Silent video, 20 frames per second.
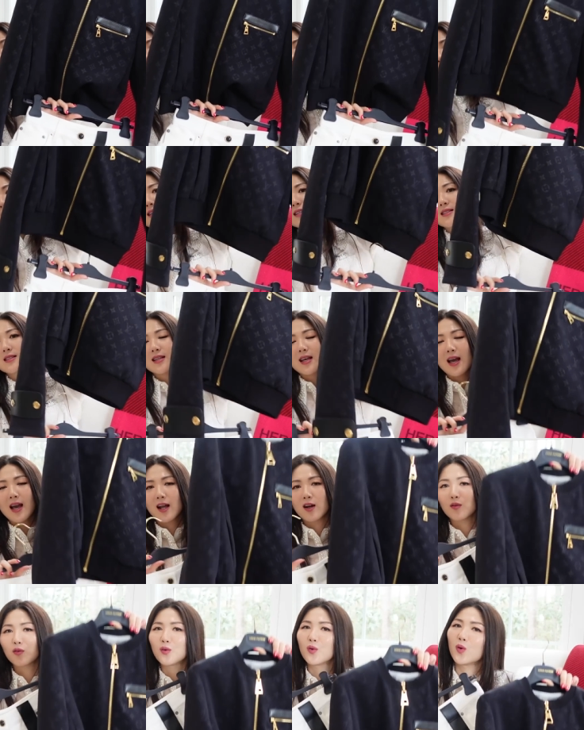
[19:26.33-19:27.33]
this, and
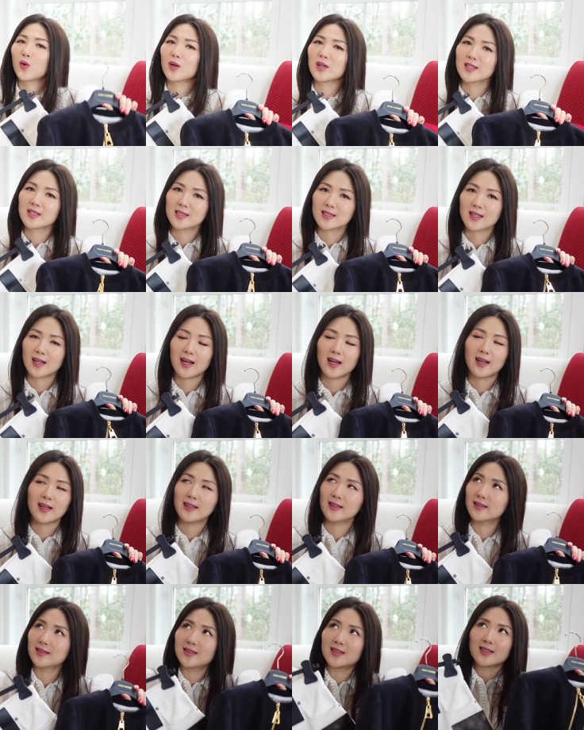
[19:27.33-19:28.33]
of course
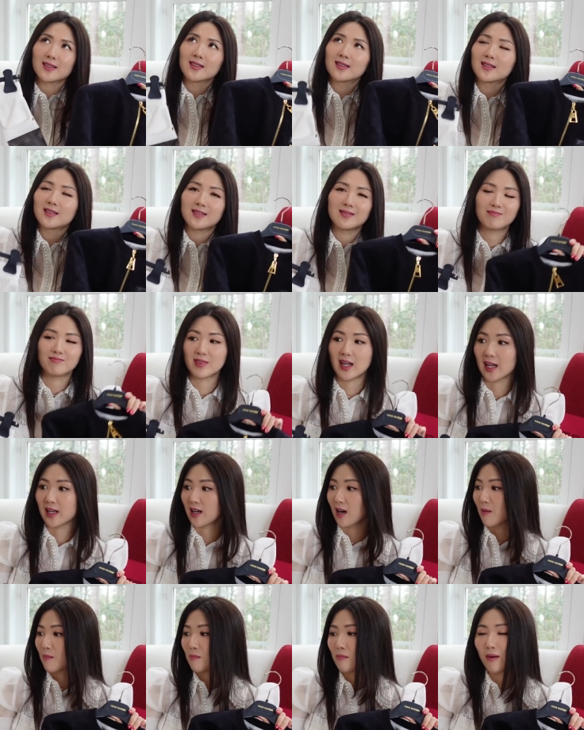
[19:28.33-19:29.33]
I just, I
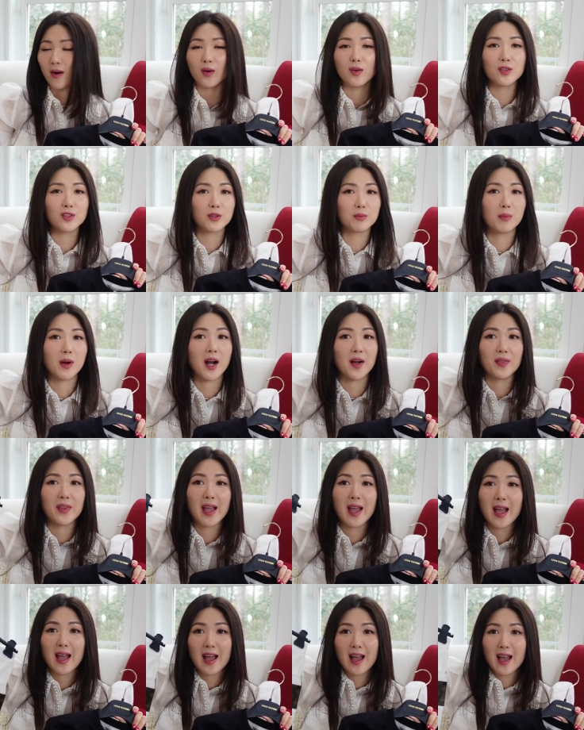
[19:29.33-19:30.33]
got both. But
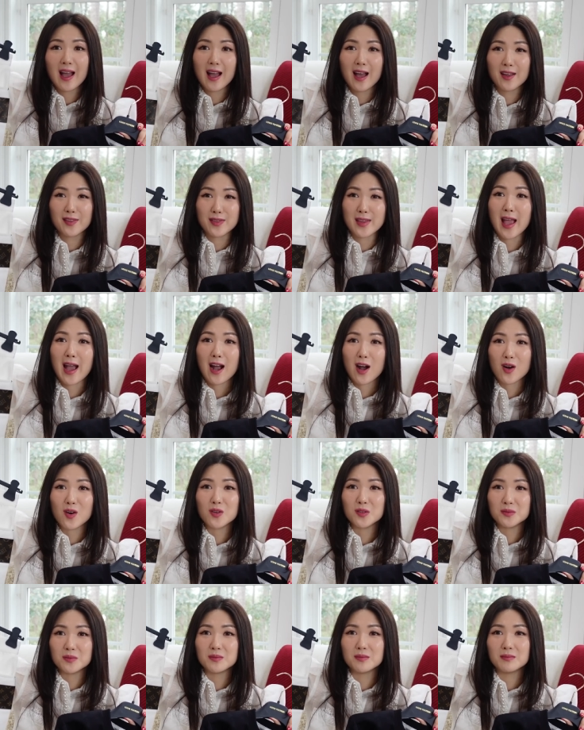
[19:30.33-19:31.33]

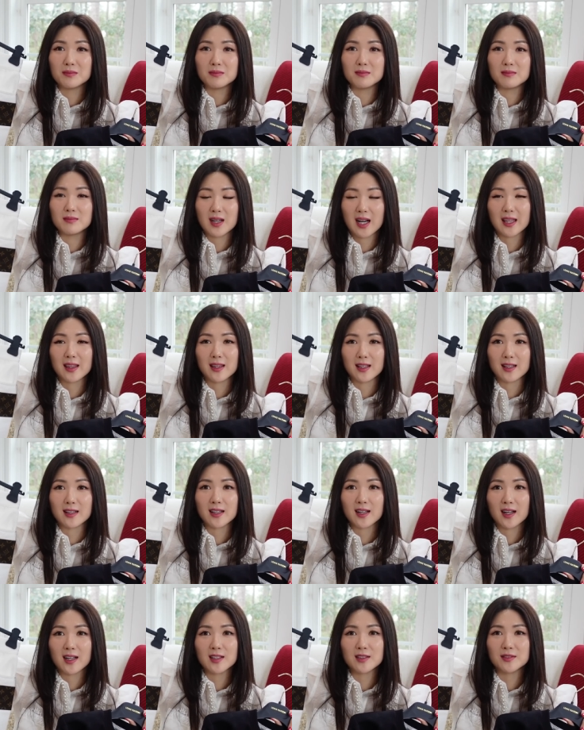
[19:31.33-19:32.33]
now I think
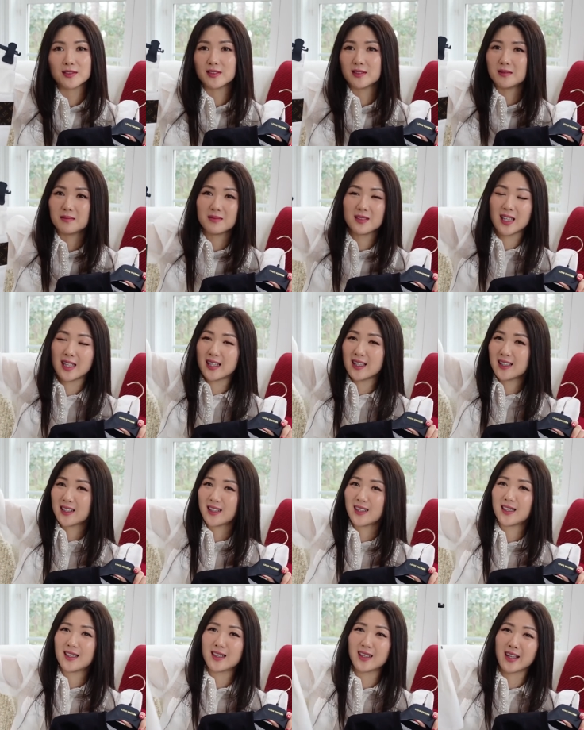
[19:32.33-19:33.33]
of like,
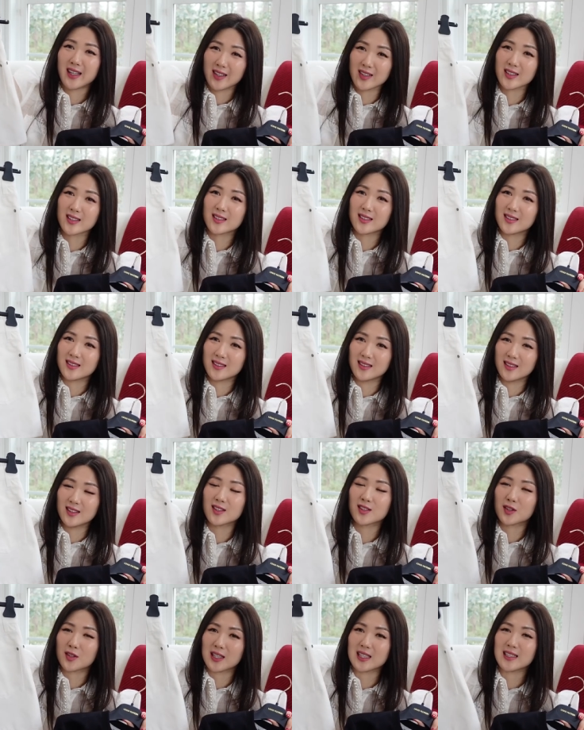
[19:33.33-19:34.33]
Karis, you're
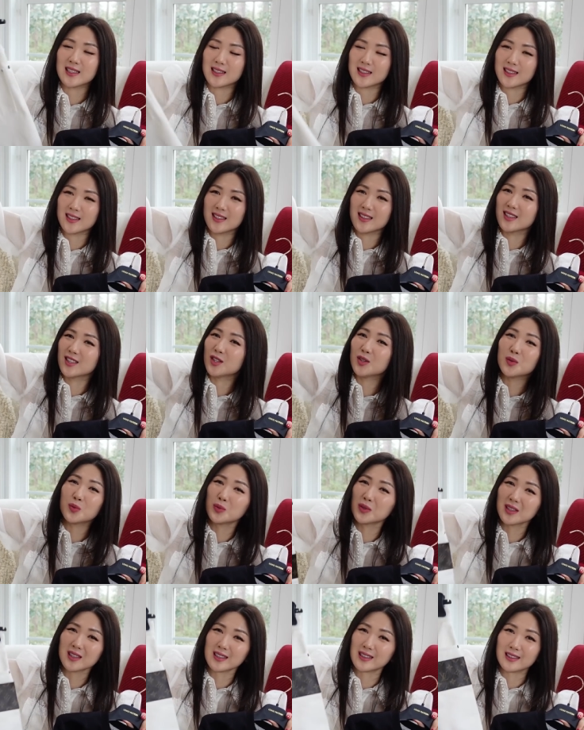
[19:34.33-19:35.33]
crazy. You
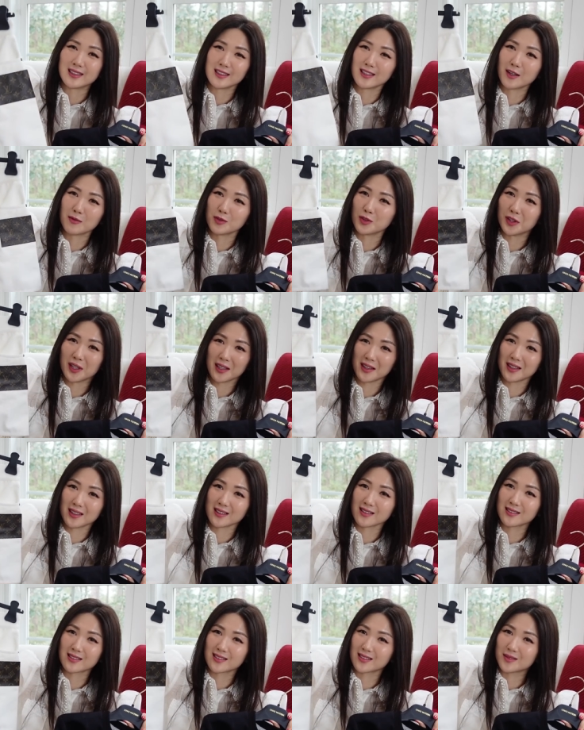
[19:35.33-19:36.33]
really didn't have to get
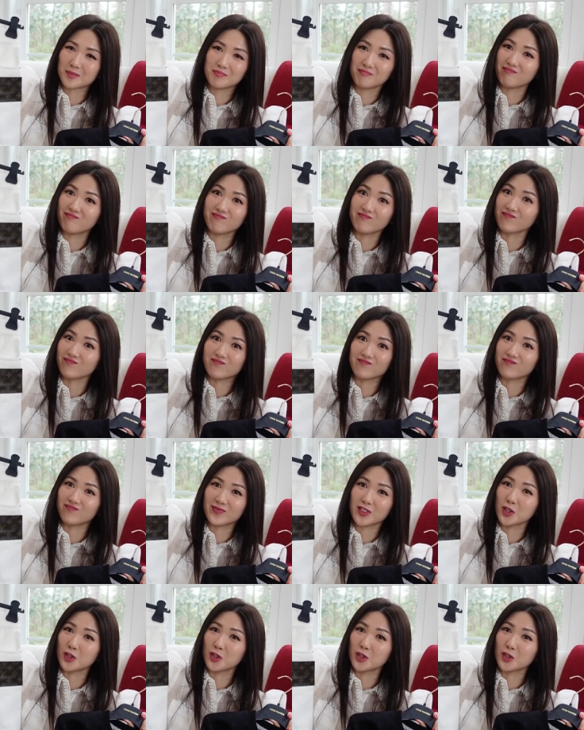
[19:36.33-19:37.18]
this. Mm-mm.